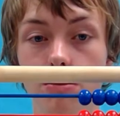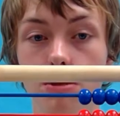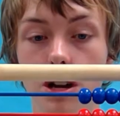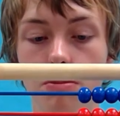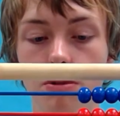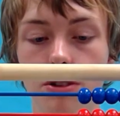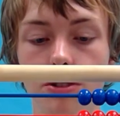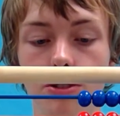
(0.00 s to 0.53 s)
of
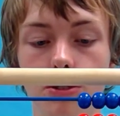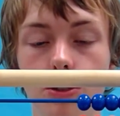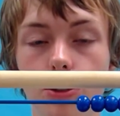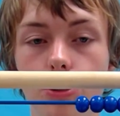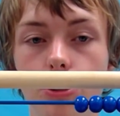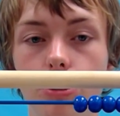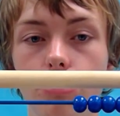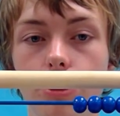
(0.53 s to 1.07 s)
paper, so
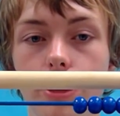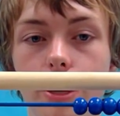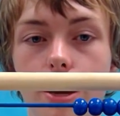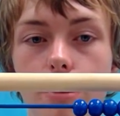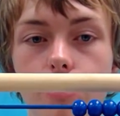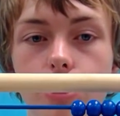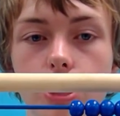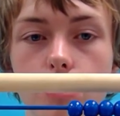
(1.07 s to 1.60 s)
you should really
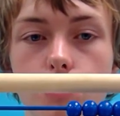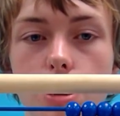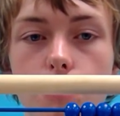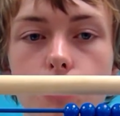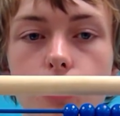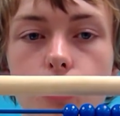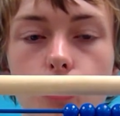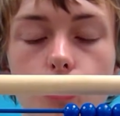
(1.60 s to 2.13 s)
have a sheet of
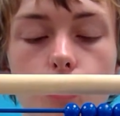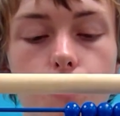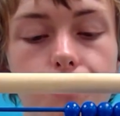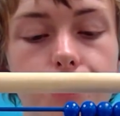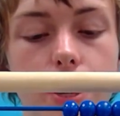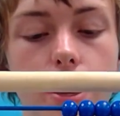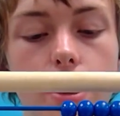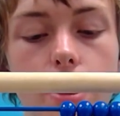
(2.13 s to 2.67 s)
paper too.
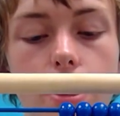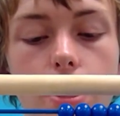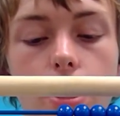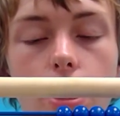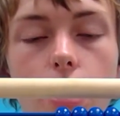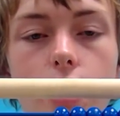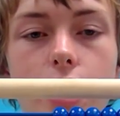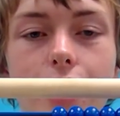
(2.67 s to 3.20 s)

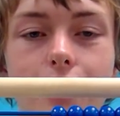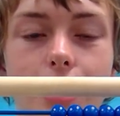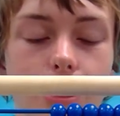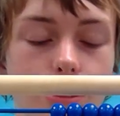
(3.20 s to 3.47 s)
All right,